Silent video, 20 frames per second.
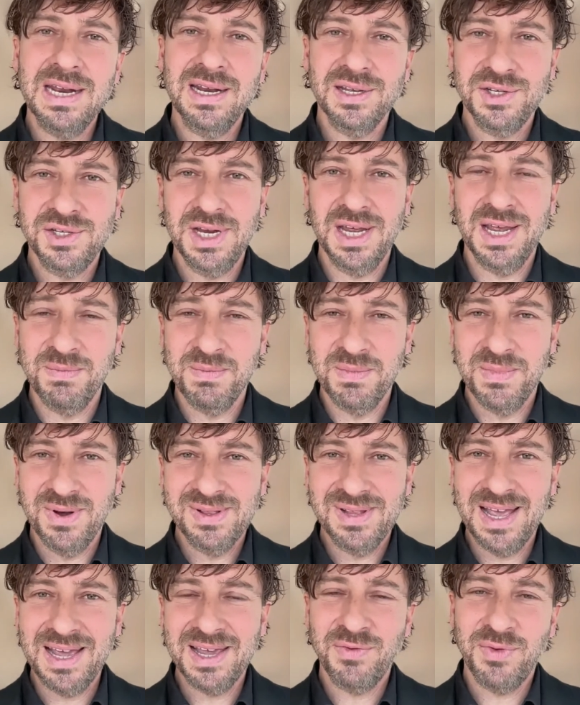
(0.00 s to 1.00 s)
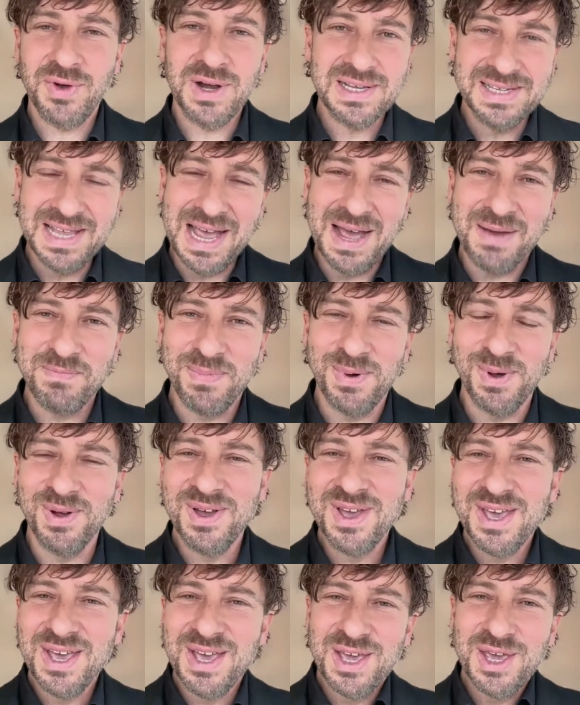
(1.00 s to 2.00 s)
a gym. Like, for example,
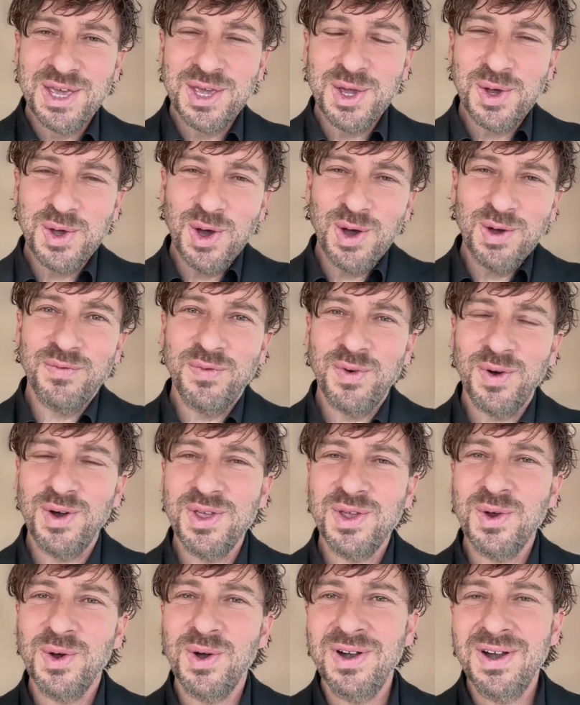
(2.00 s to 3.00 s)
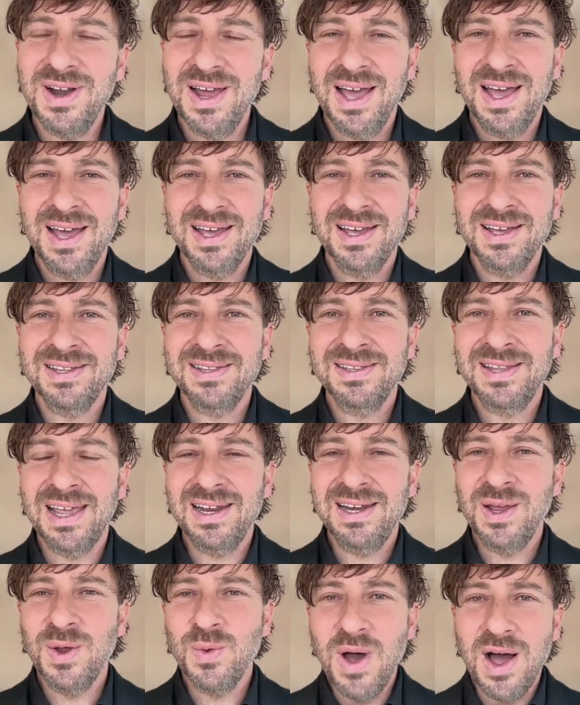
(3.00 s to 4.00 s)
you go for your
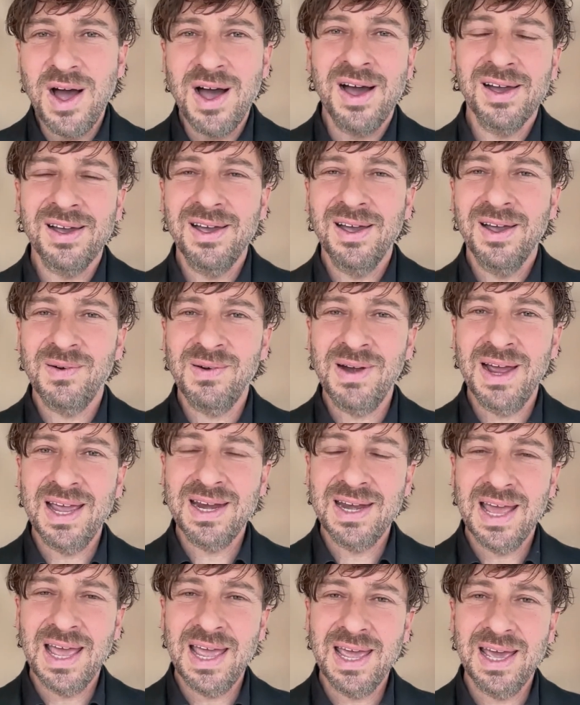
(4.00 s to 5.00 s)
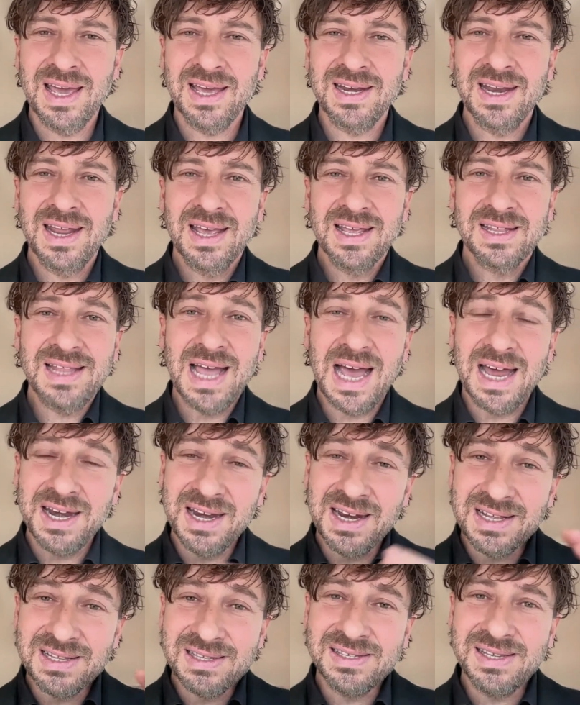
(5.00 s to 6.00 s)
daily walk, right? And that
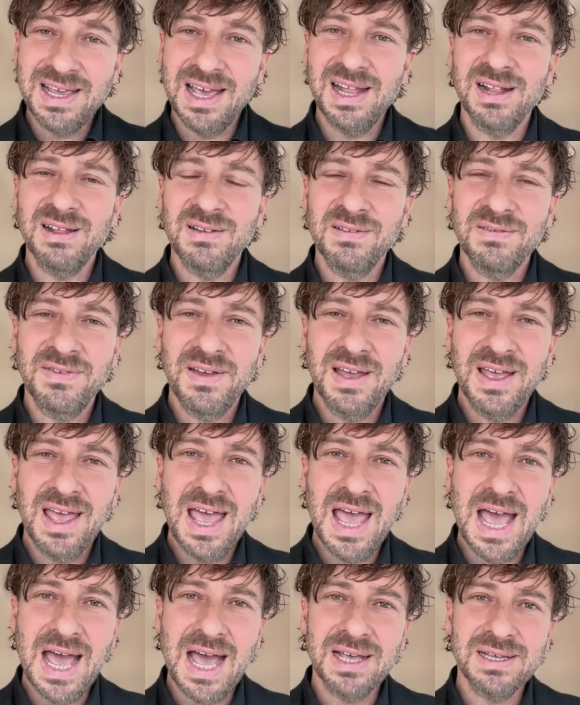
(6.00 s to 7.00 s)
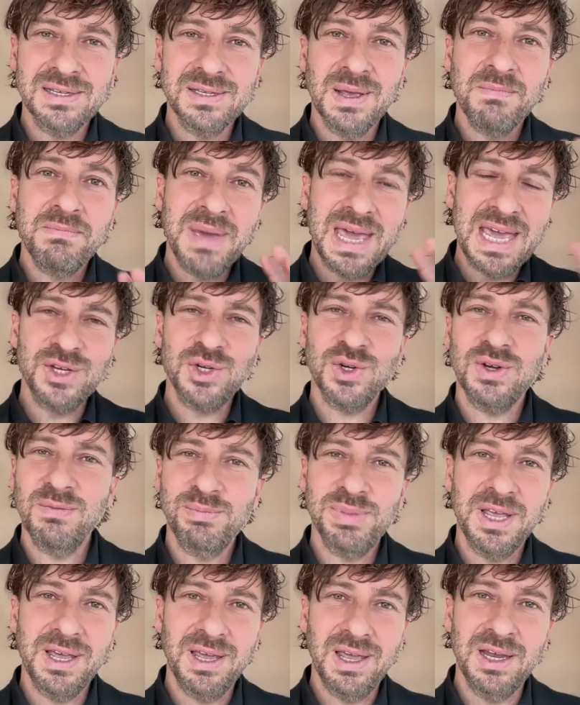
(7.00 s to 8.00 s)
in itself has a major
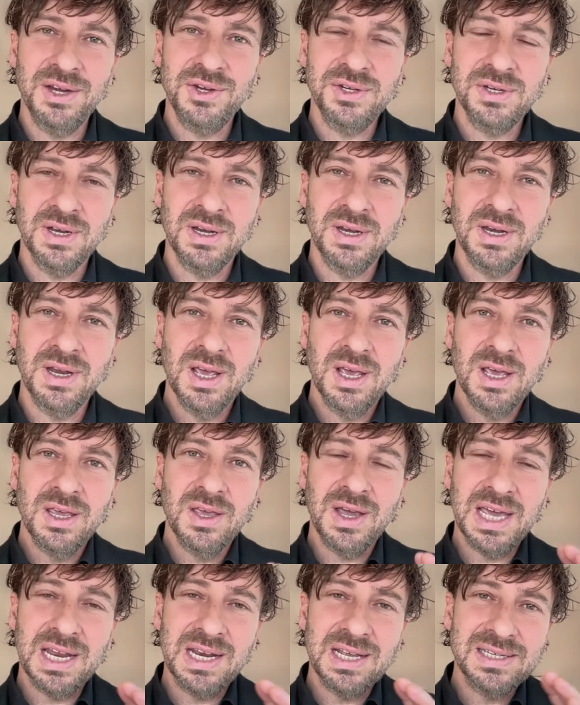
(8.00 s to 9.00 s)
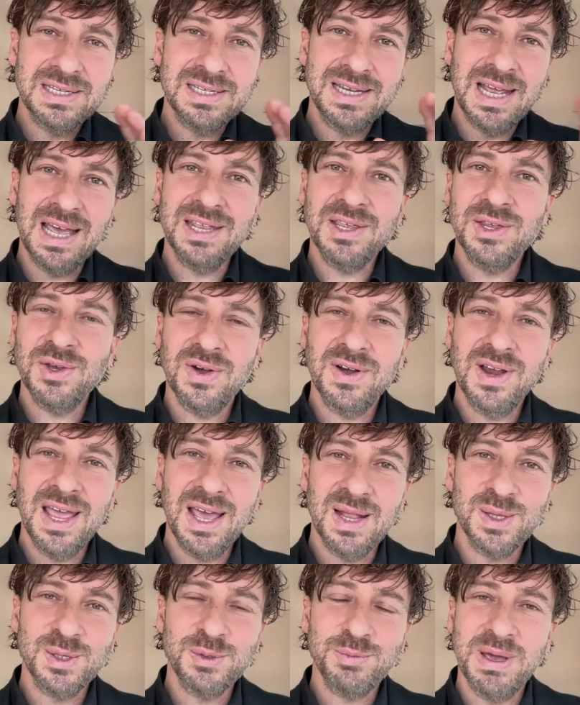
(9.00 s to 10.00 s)
implication. You can extend your
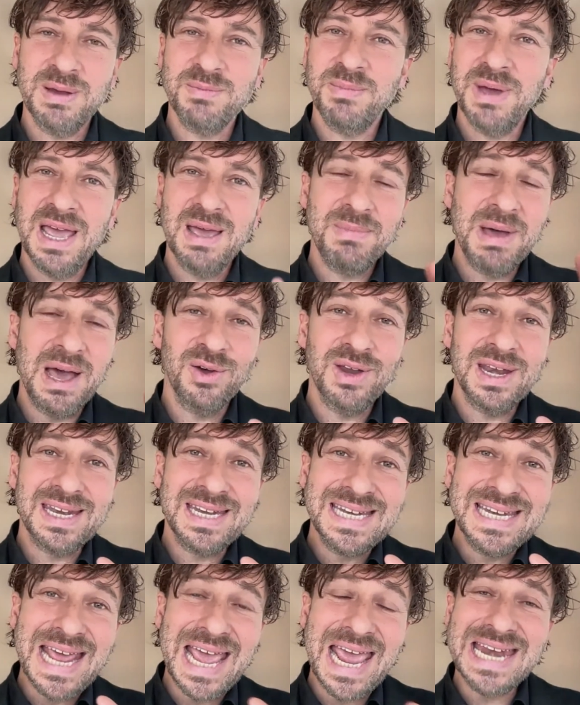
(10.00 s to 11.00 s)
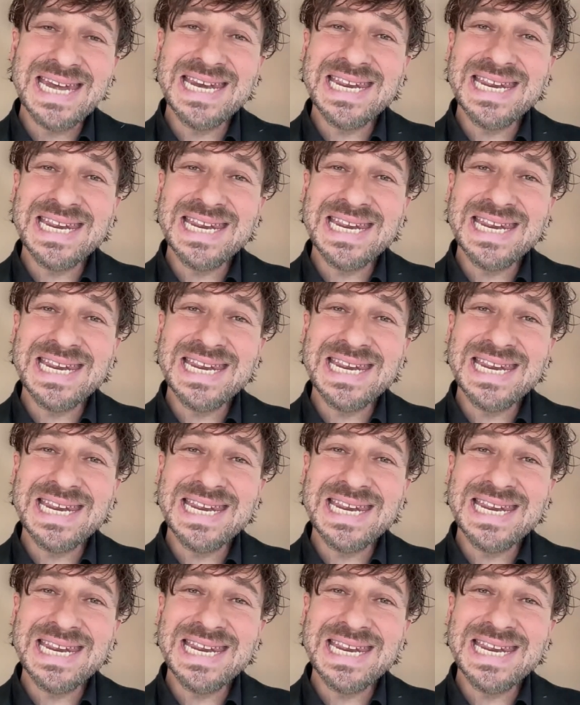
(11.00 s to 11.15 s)
health span by about 10